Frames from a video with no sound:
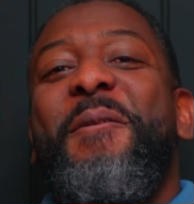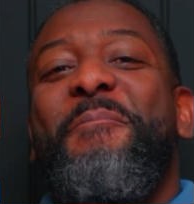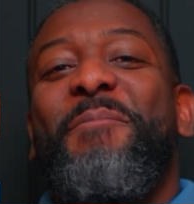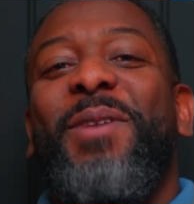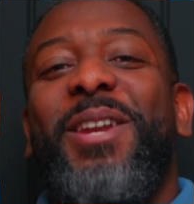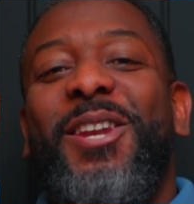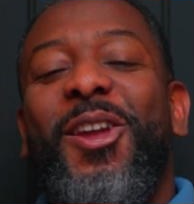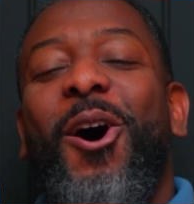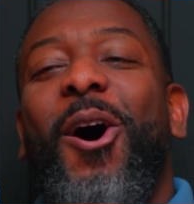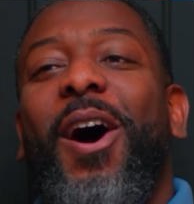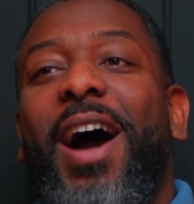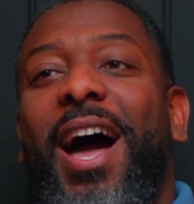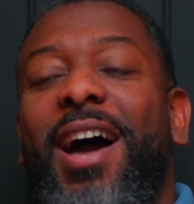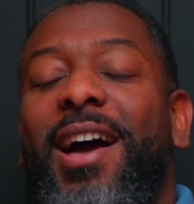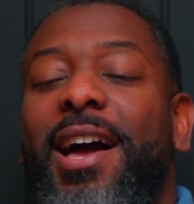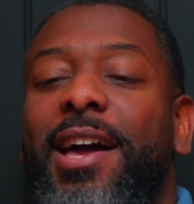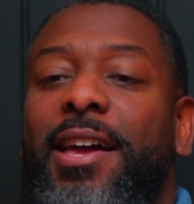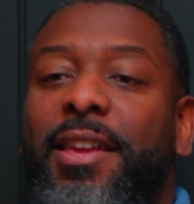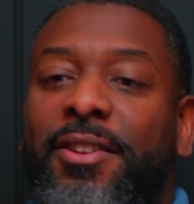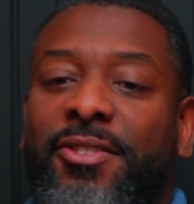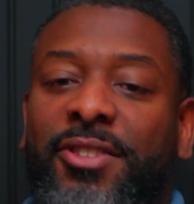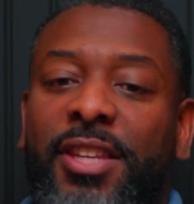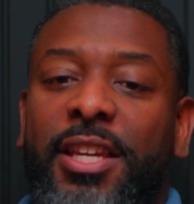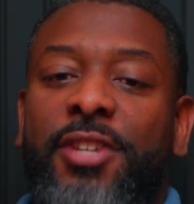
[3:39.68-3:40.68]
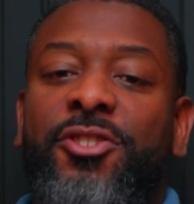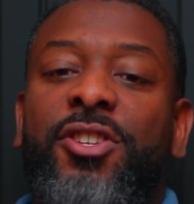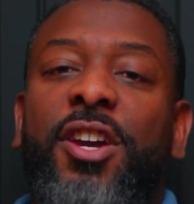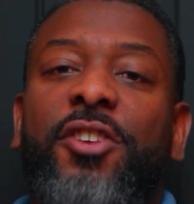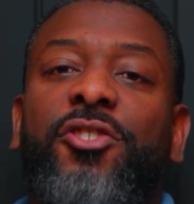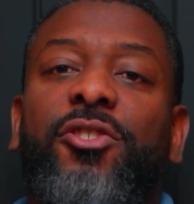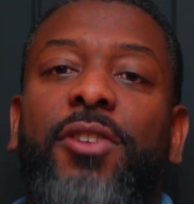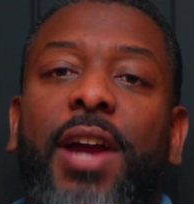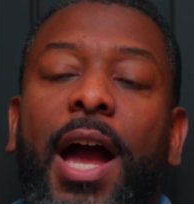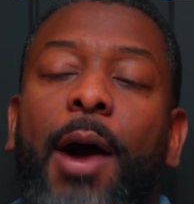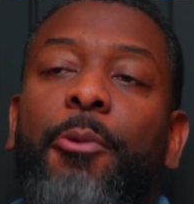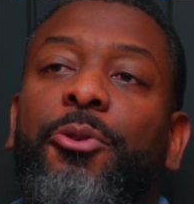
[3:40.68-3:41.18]
But no, as the
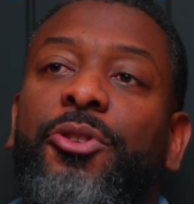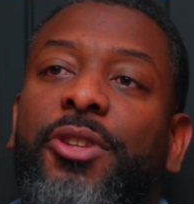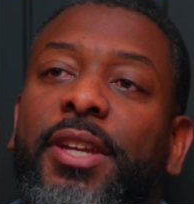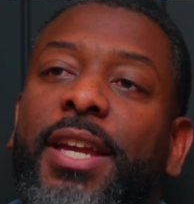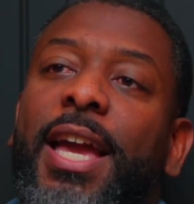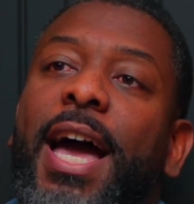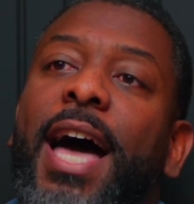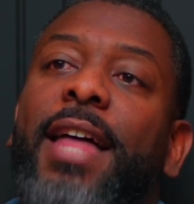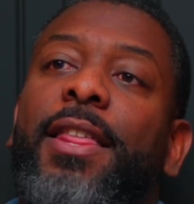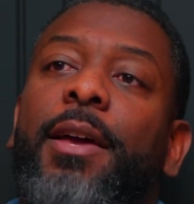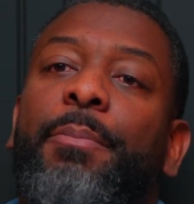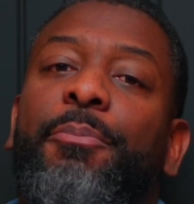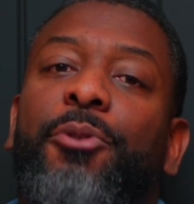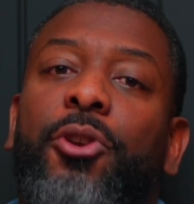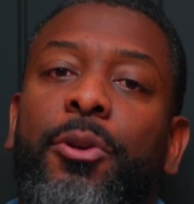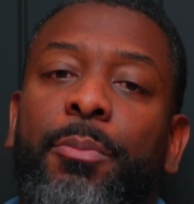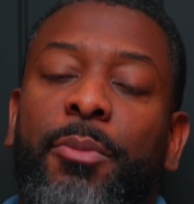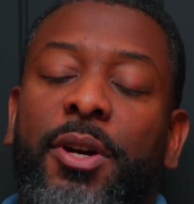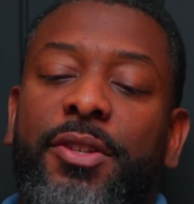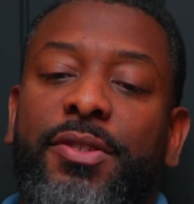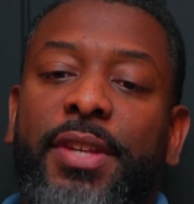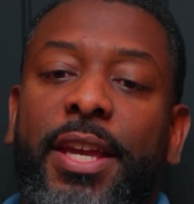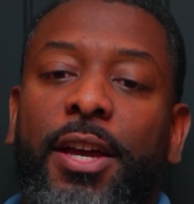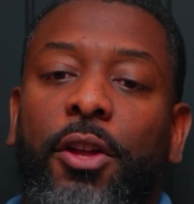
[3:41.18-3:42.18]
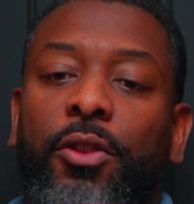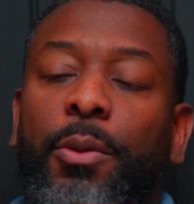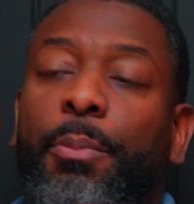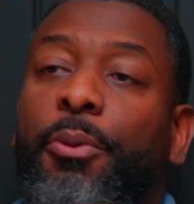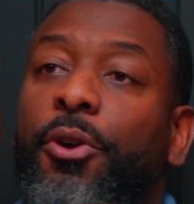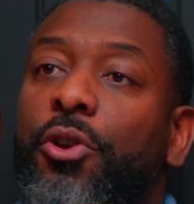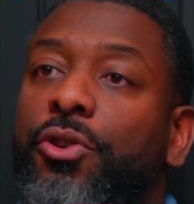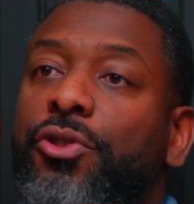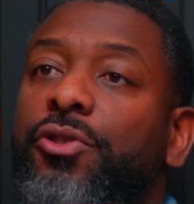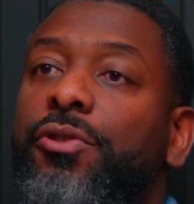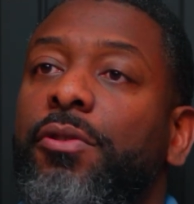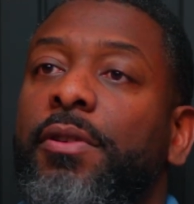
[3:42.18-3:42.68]
adjuster, I was the guy that pretty much held the
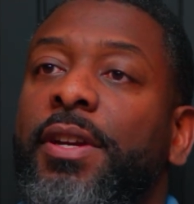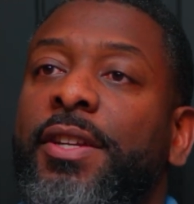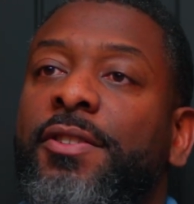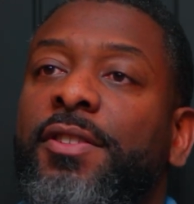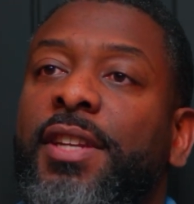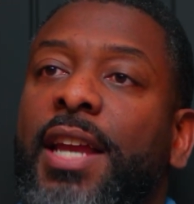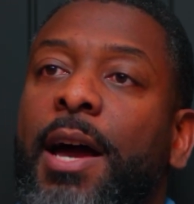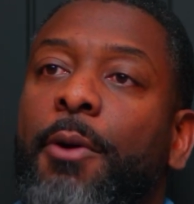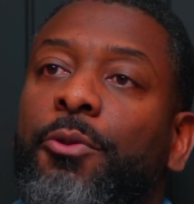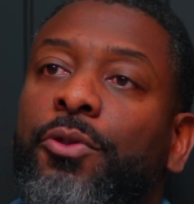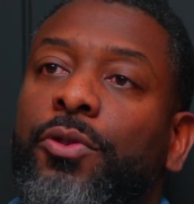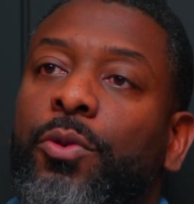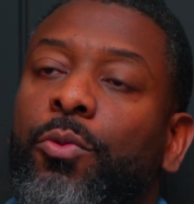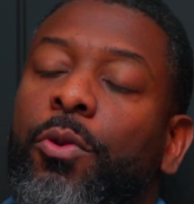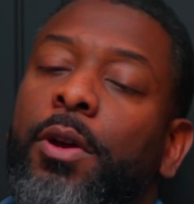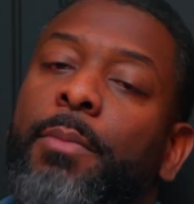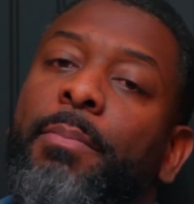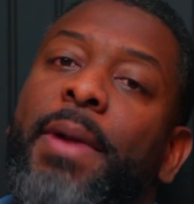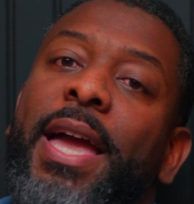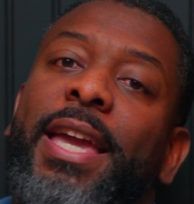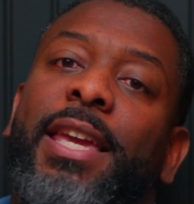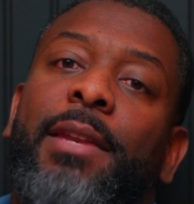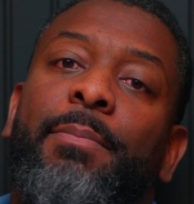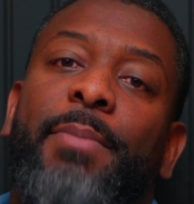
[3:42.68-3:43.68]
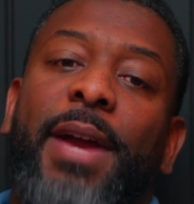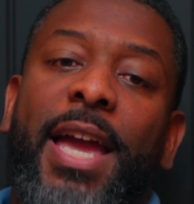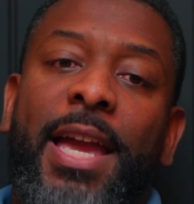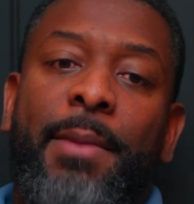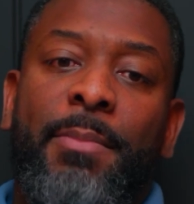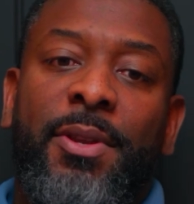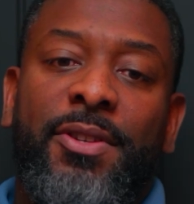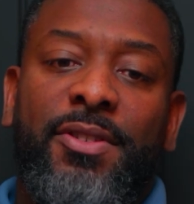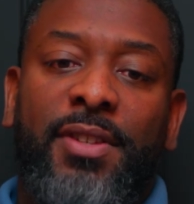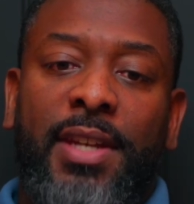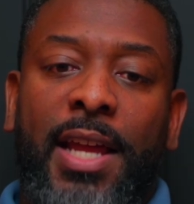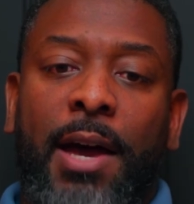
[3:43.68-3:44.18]
purse string, that I was the one making
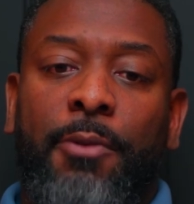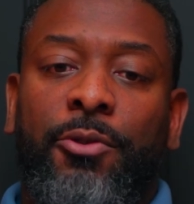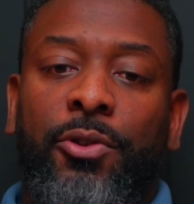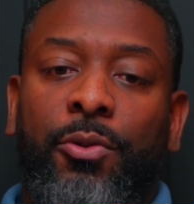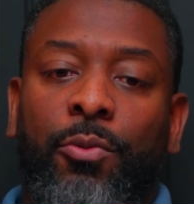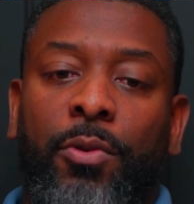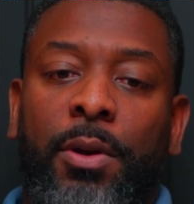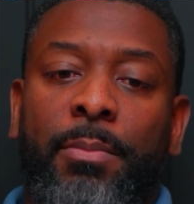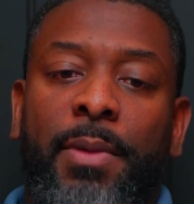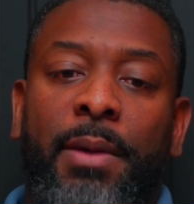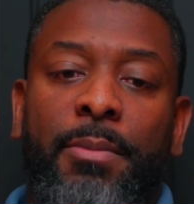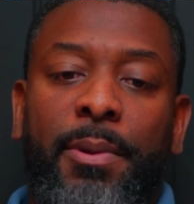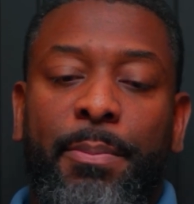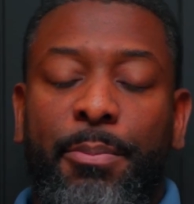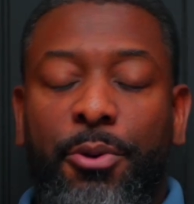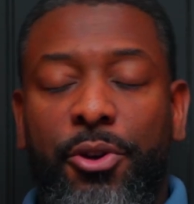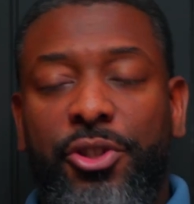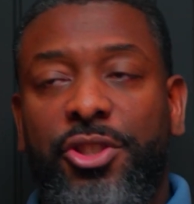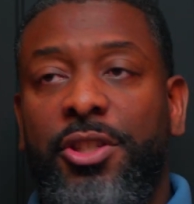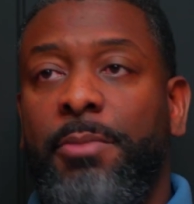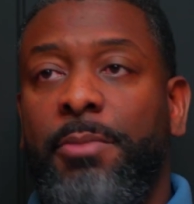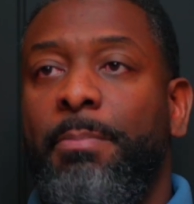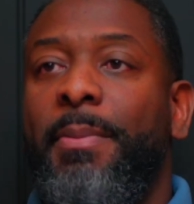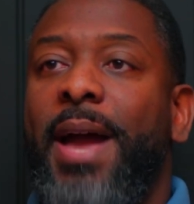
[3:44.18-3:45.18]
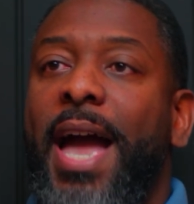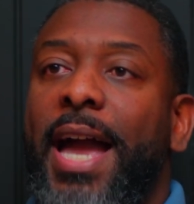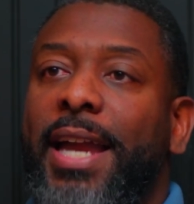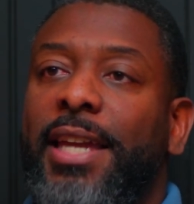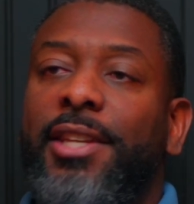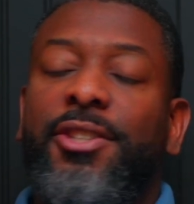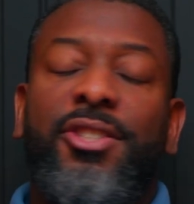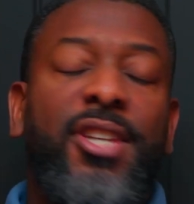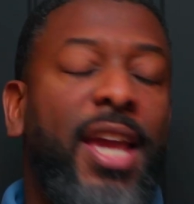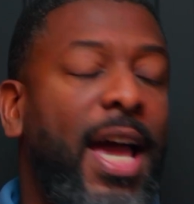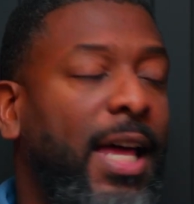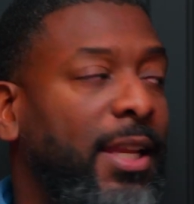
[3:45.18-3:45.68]
payments, and I was the one maybe pushing back
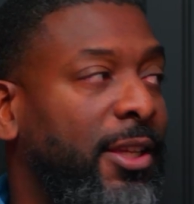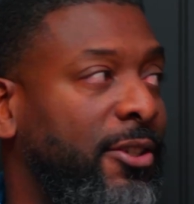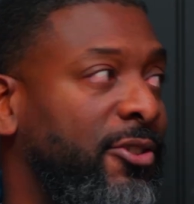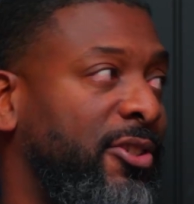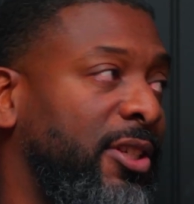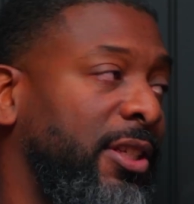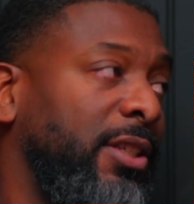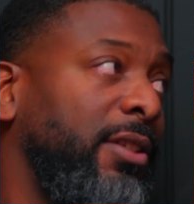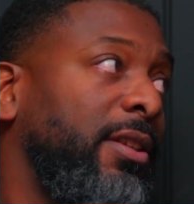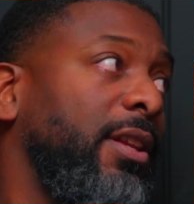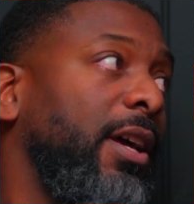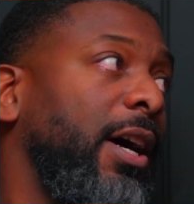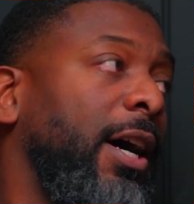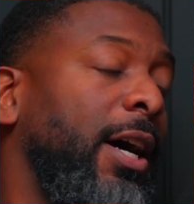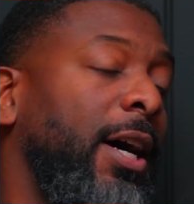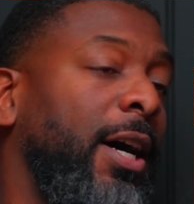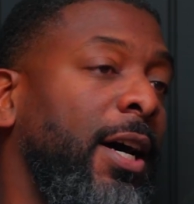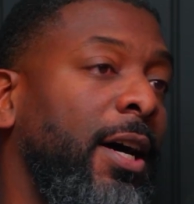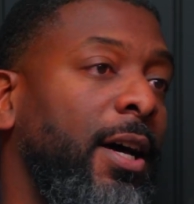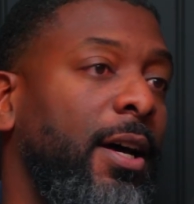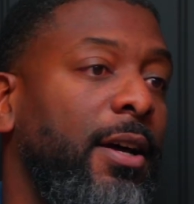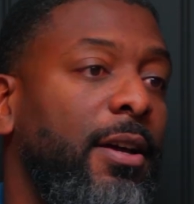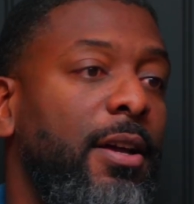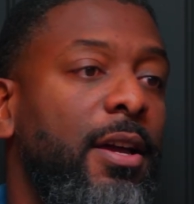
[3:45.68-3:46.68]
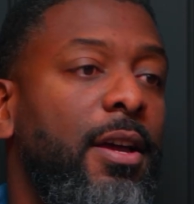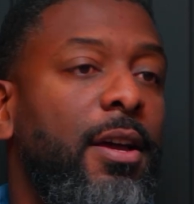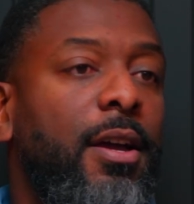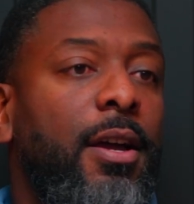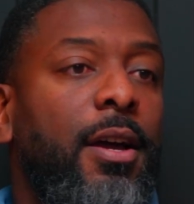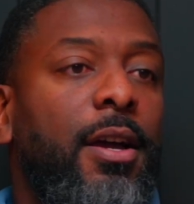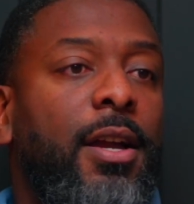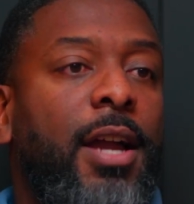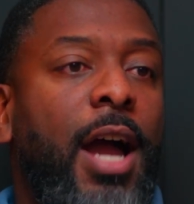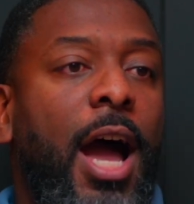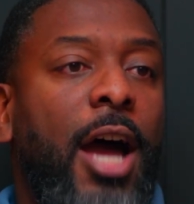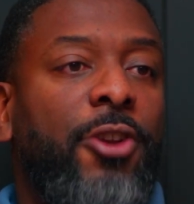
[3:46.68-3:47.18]
and challenging
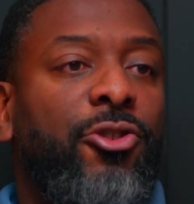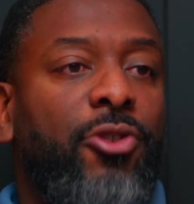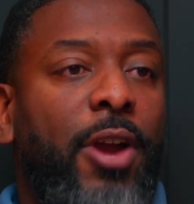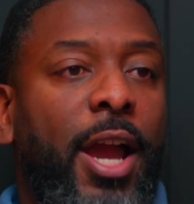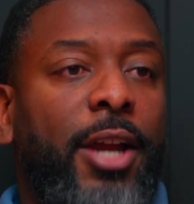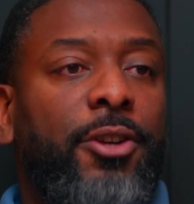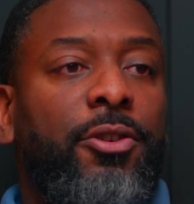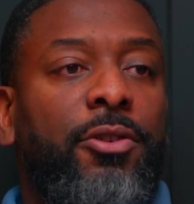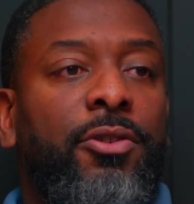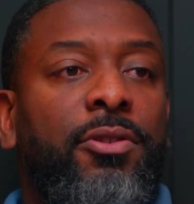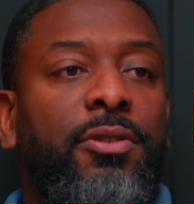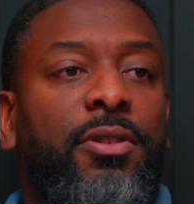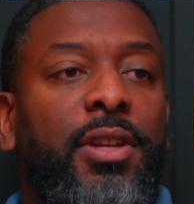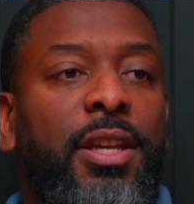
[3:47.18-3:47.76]
contractors.